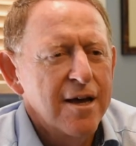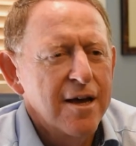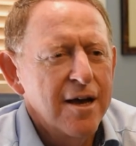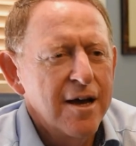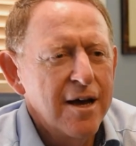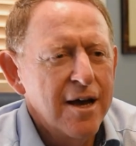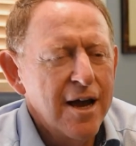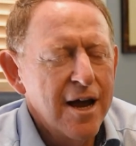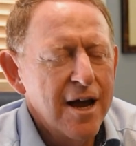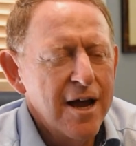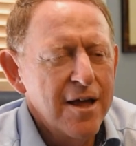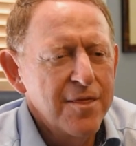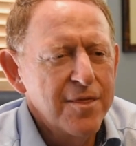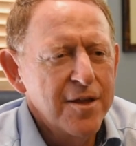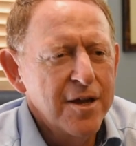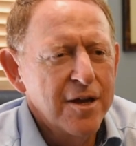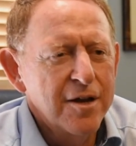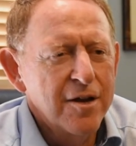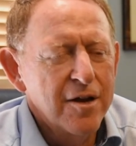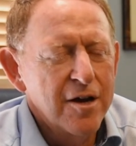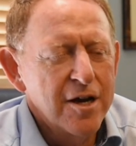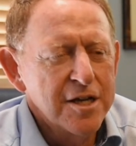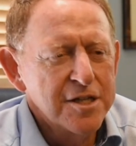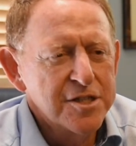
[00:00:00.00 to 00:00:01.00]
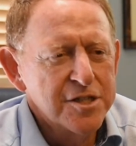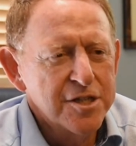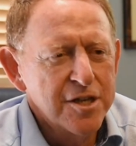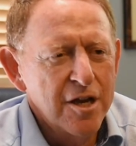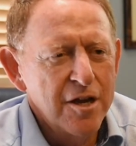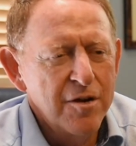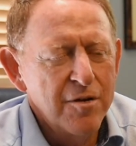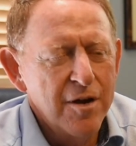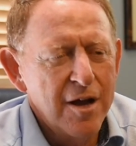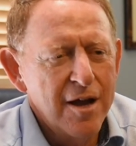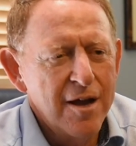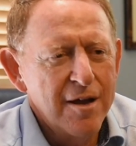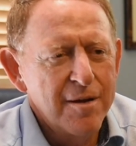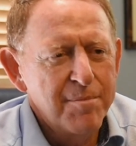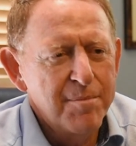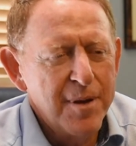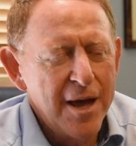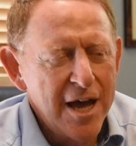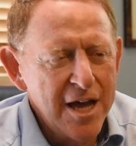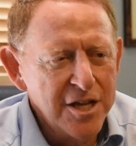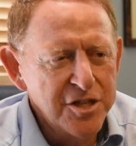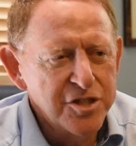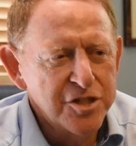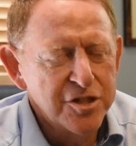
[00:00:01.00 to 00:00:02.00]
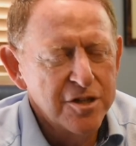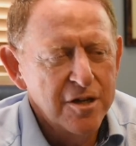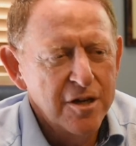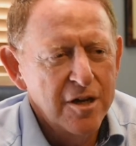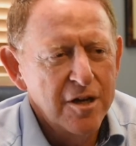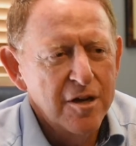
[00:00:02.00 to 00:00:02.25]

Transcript: and then I sew a patch,